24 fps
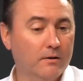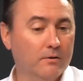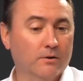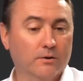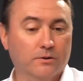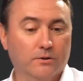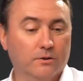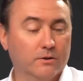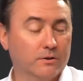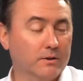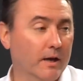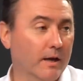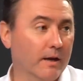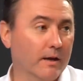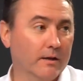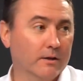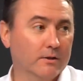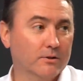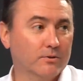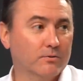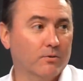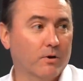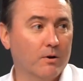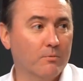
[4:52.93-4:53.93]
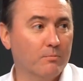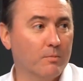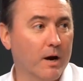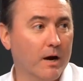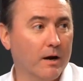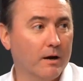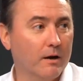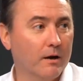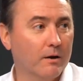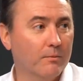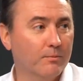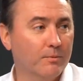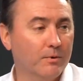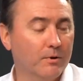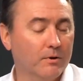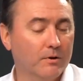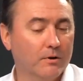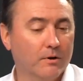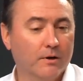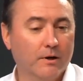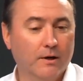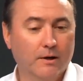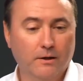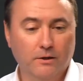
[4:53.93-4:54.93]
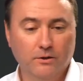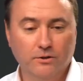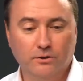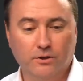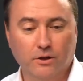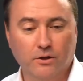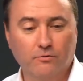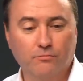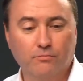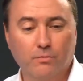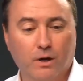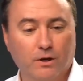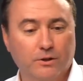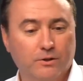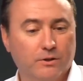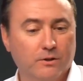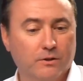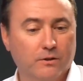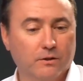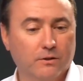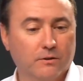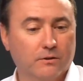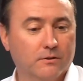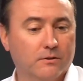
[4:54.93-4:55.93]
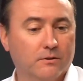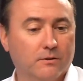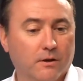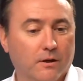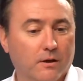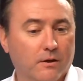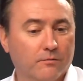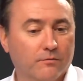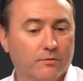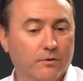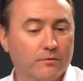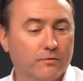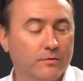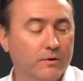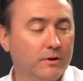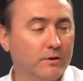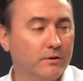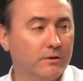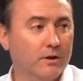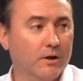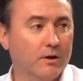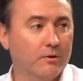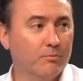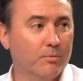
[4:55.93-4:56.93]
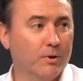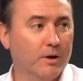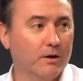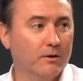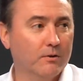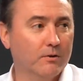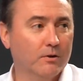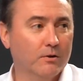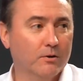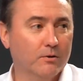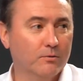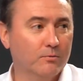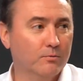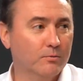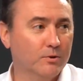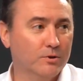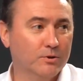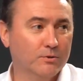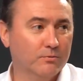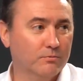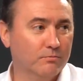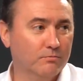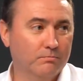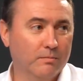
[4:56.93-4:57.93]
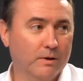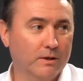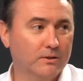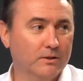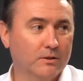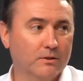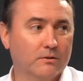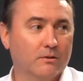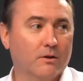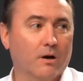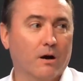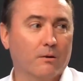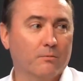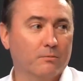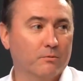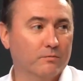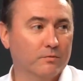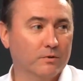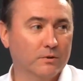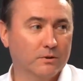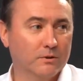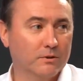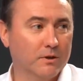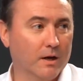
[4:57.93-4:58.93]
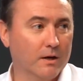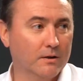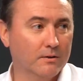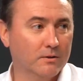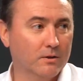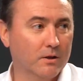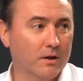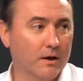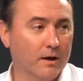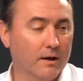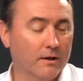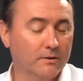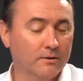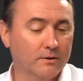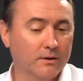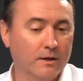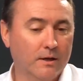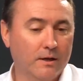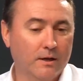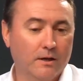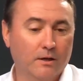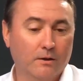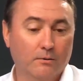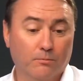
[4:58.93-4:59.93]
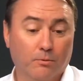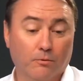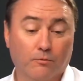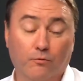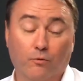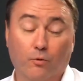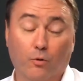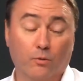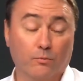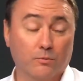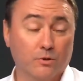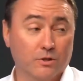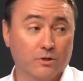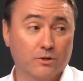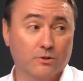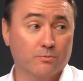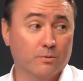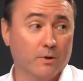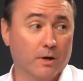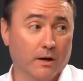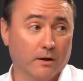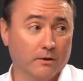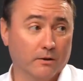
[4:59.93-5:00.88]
This is getting us right back up there. Steve mentioned it's a 15-ton payload, which makes it top of its size class, and performance has been